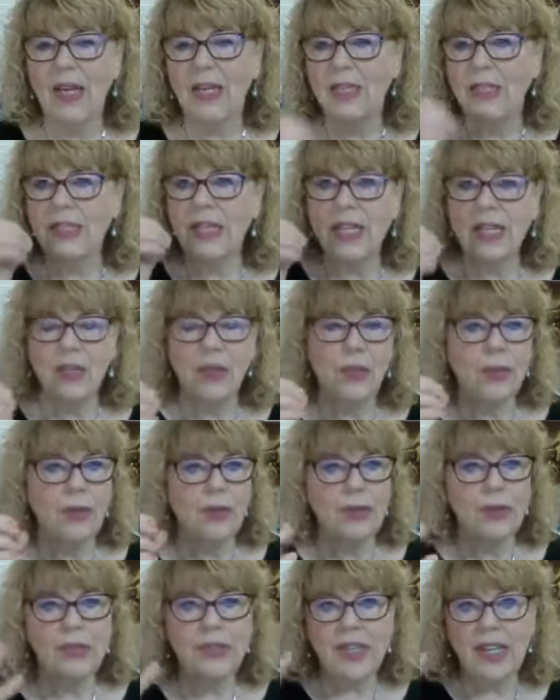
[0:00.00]
Take
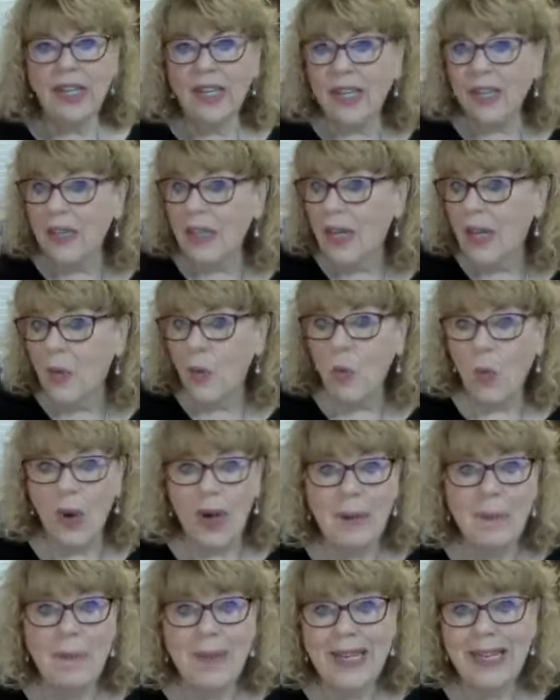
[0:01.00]
take
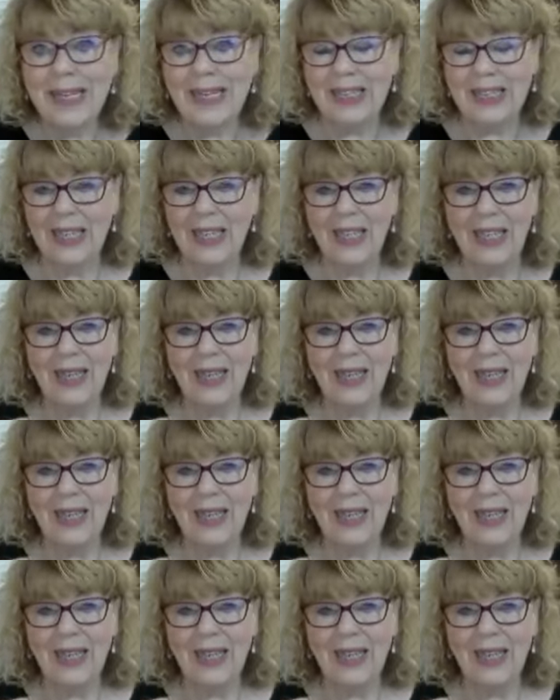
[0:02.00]
1 minute